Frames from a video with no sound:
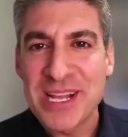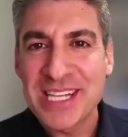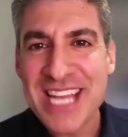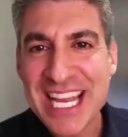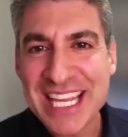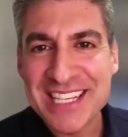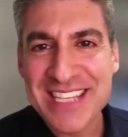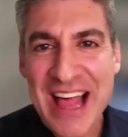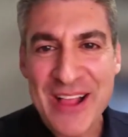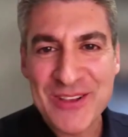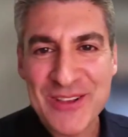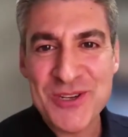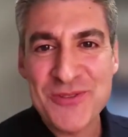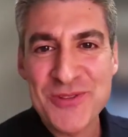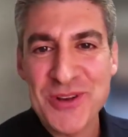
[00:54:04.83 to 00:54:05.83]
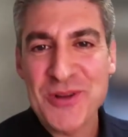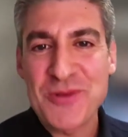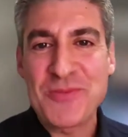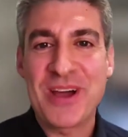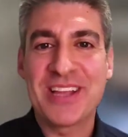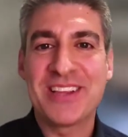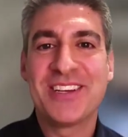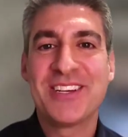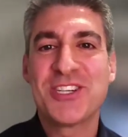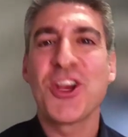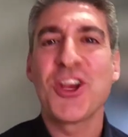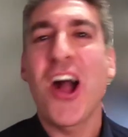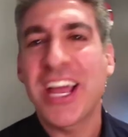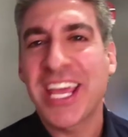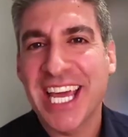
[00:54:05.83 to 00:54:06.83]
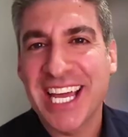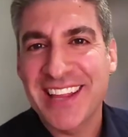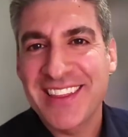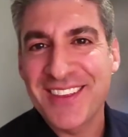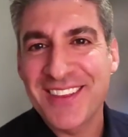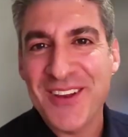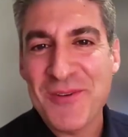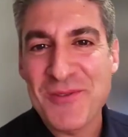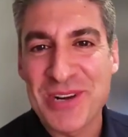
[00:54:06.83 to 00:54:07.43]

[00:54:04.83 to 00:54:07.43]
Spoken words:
I'm going to take this, Alastair, if you don't mind. Shocking. I